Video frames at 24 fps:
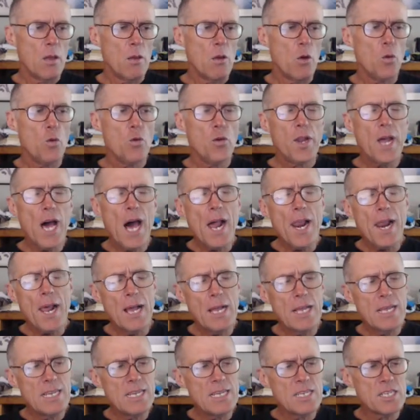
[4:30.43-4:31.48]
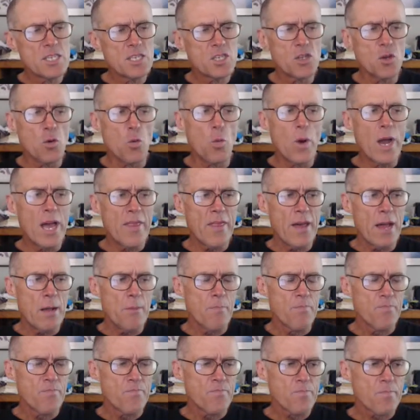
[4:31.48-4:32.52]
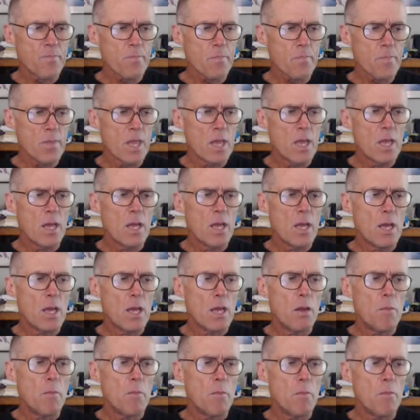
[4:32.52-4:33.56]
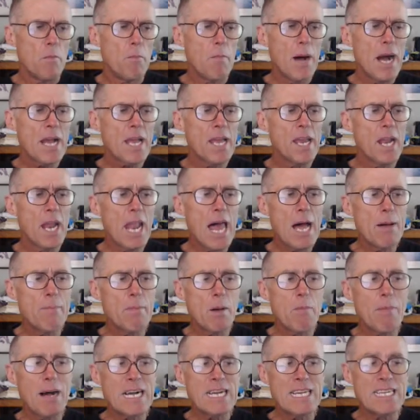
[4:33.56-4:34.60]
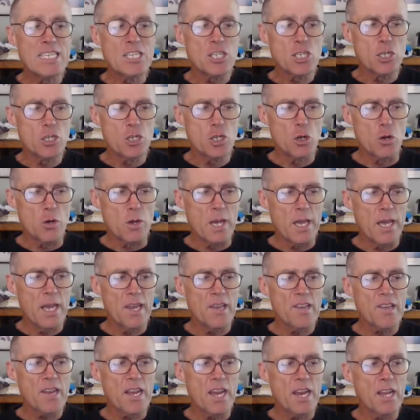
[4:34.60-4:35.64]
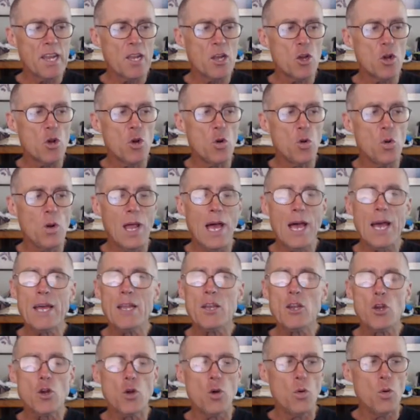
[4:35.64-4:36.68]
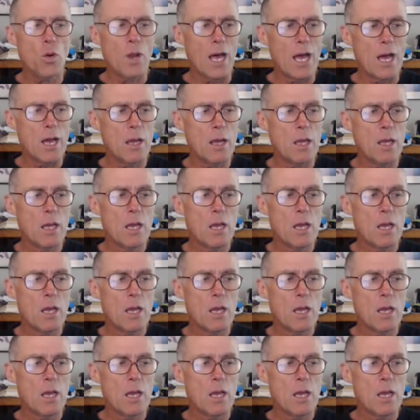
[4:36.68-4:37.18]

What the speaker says: Udara is the weather. Makin lama, makin sejuk. It's getting cooler and cooler.